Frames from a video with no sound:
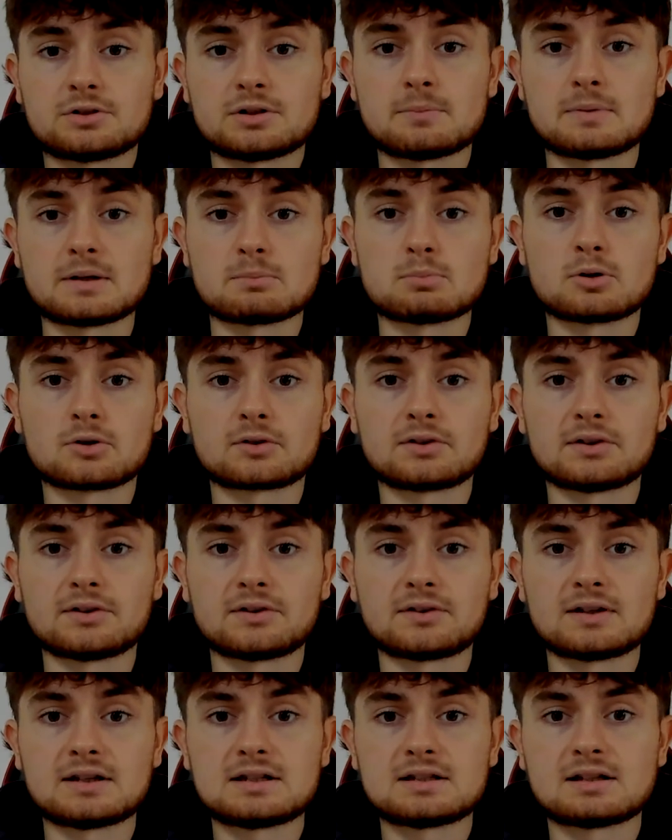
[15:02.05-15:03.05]
the big boxing
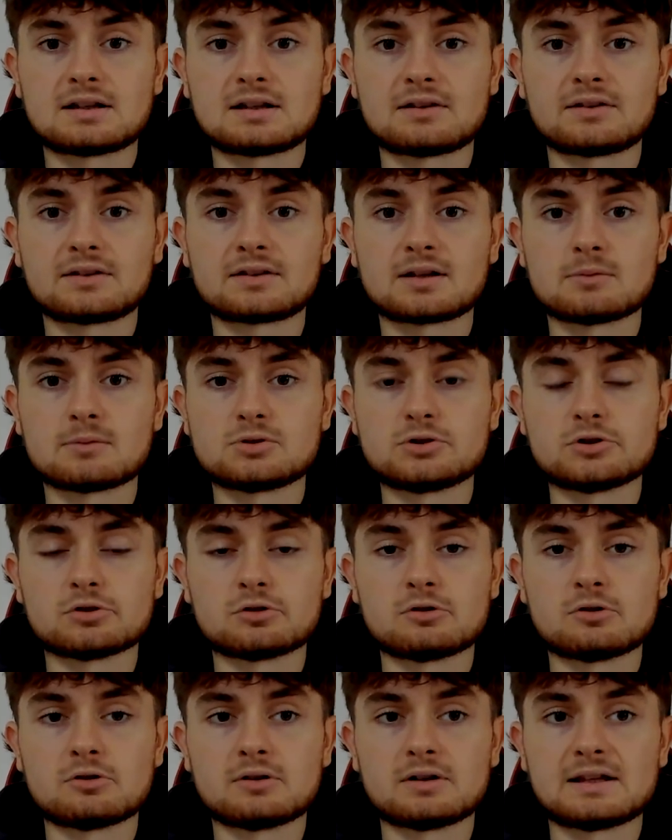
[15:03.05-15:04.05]
scene. And I'm
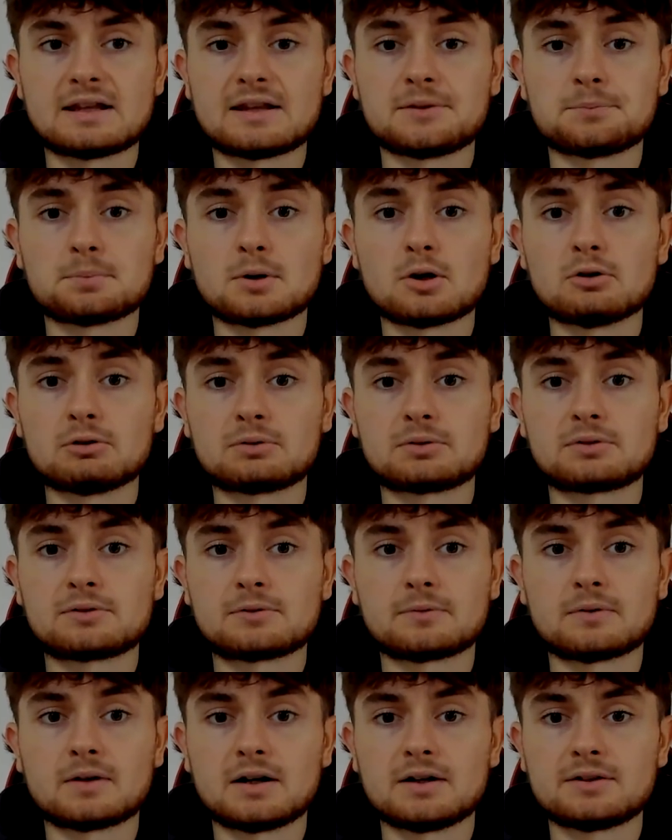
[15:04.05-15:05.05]
sure his
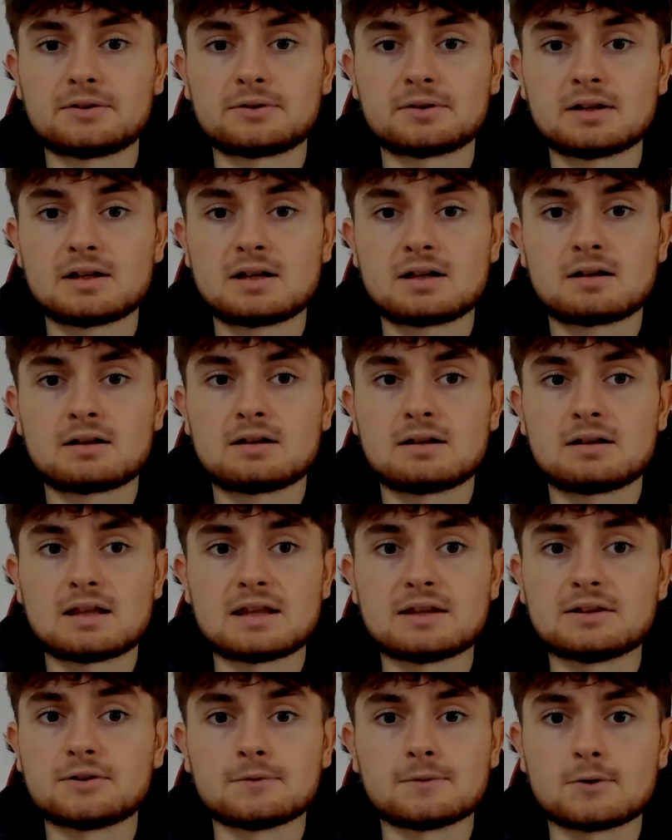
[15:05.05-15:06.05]
post-fight
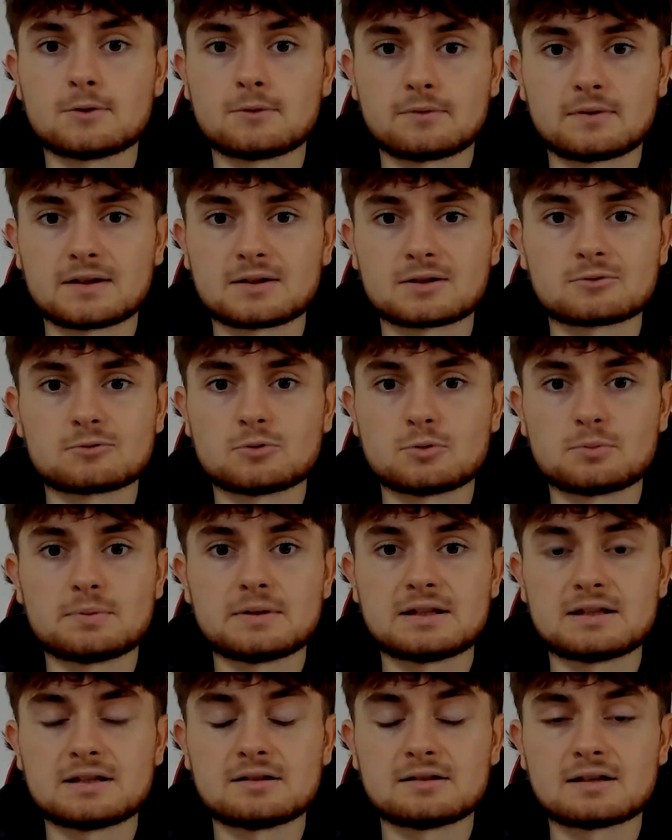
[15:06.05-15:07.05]
interview thing will
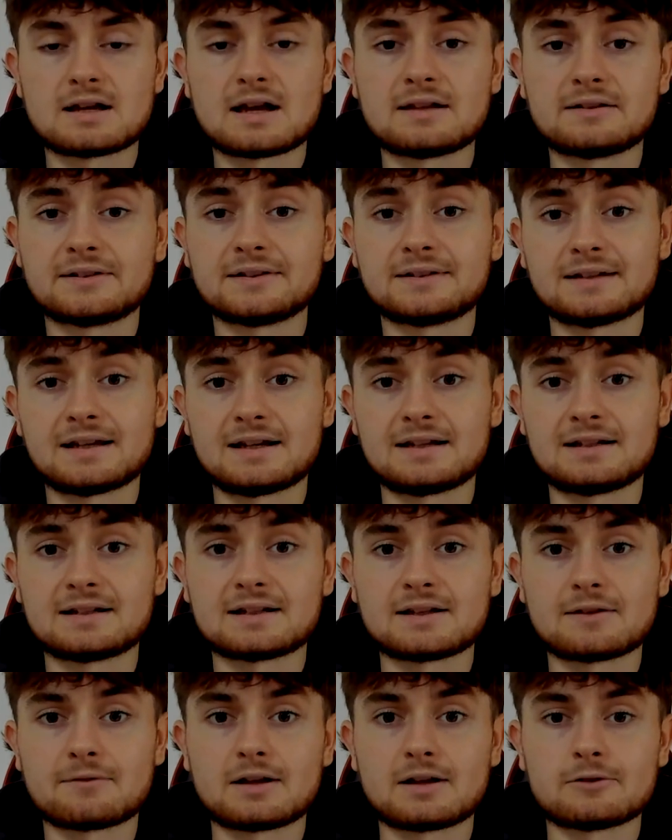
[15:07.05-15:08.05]
be
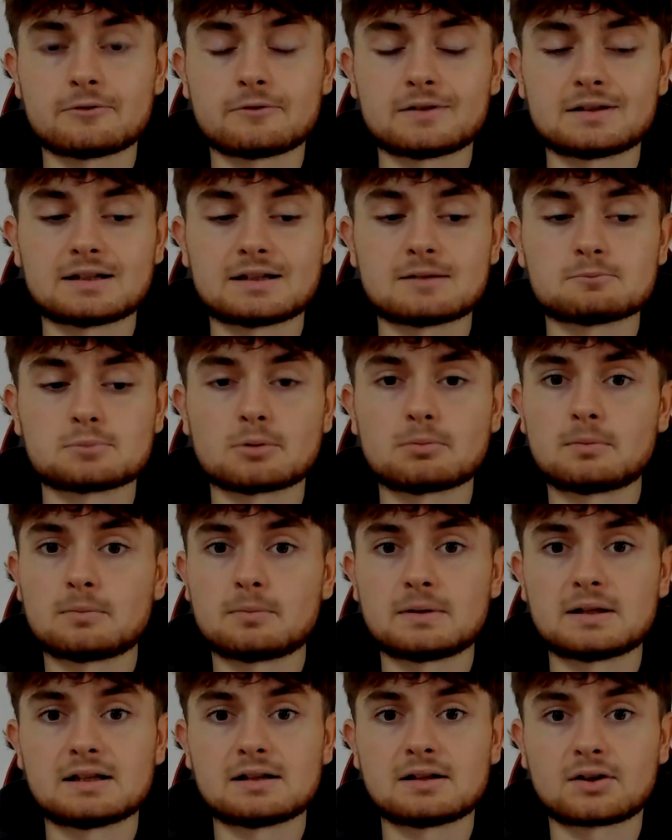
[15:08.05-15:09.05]
entertaining, if anything, and
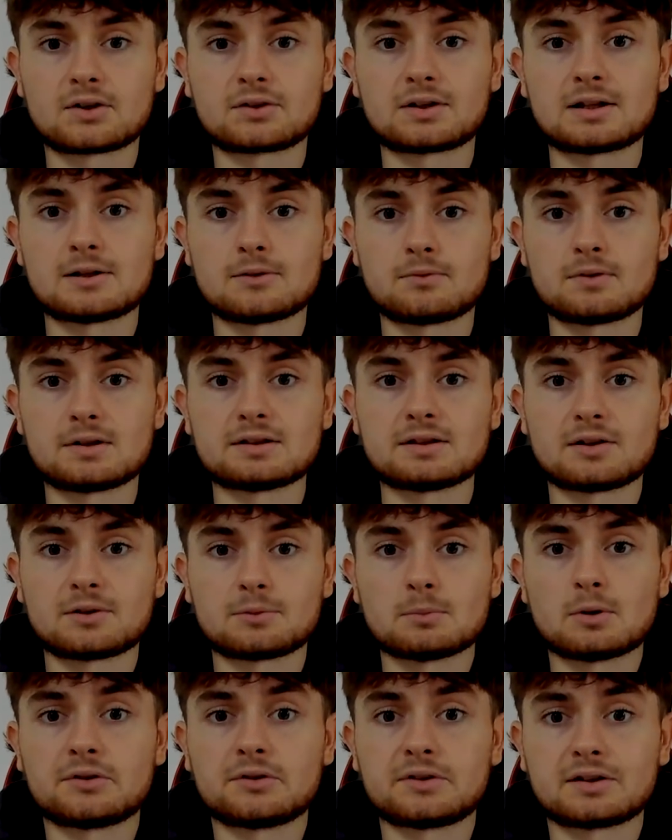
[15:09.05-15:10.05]
probably, like I say, the thing
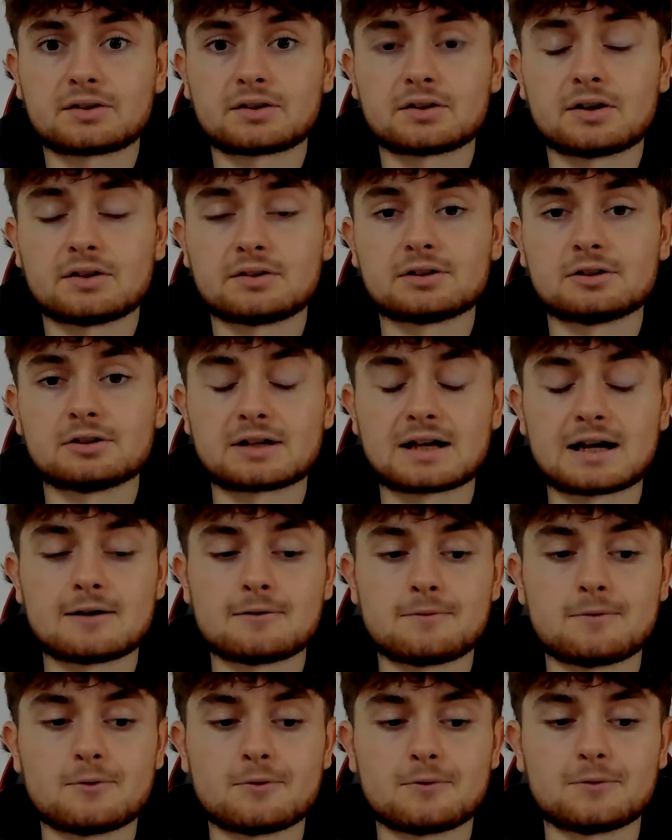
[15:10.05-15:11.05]
that's most exciting to look
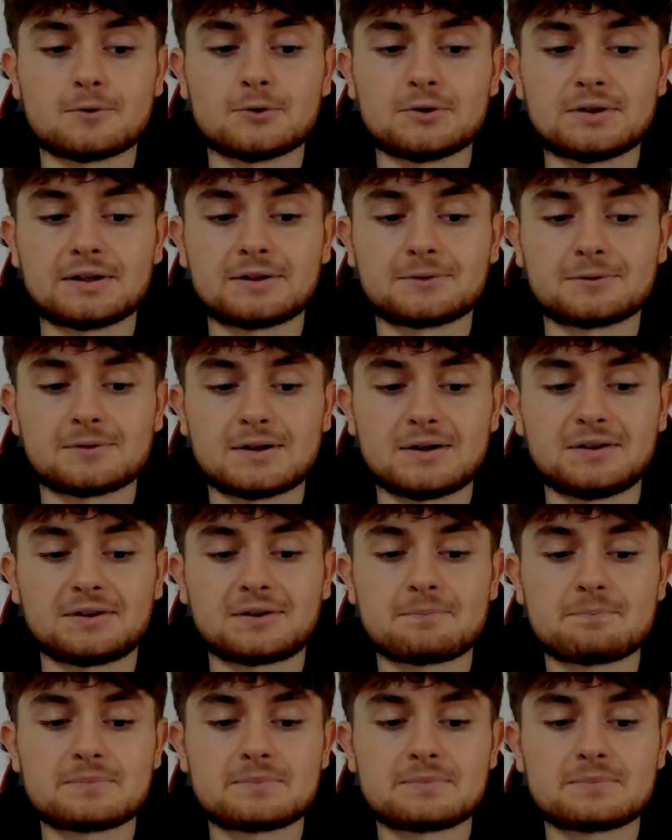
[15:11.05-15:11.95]
out for this fight.